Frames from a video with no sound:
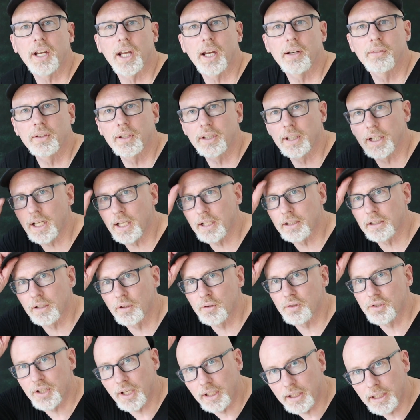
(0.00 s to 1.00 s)
haven't yet, go
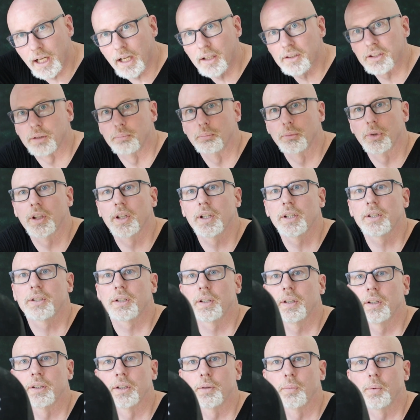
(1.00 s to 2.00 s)
check out the merch
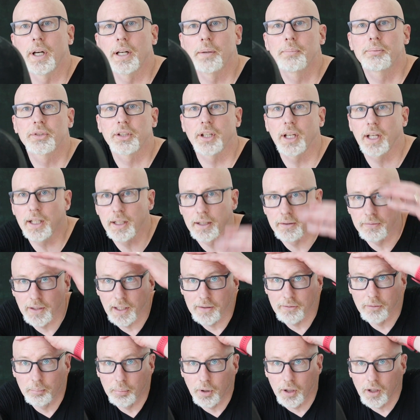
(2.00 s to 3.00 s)
on the website. If you
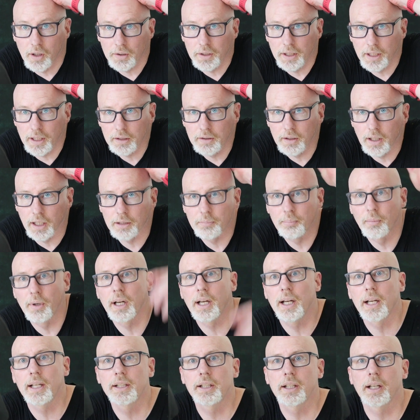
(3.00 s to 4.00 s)
have a bald head like
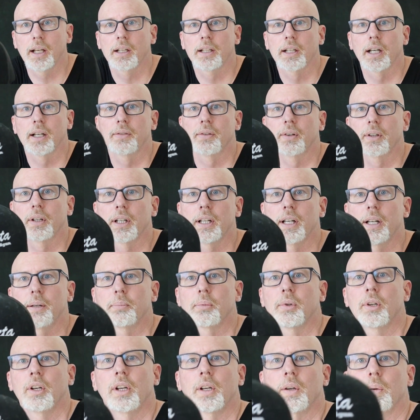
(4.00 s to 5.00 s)
mine, you can cover it
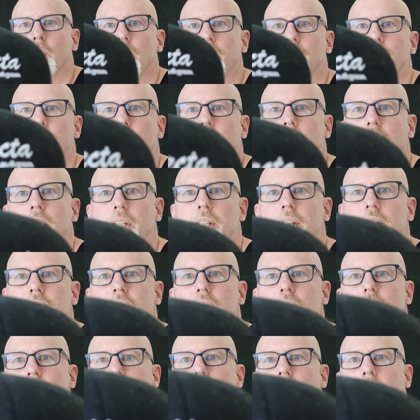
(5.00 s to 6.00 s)
up with one of these
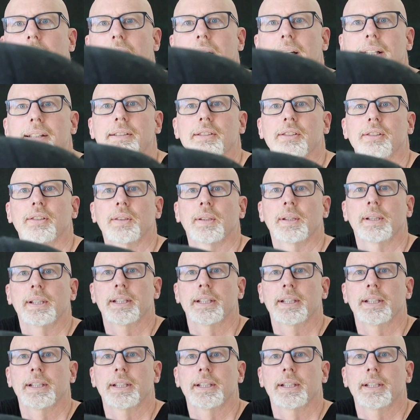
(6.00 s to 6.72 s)
cool hats.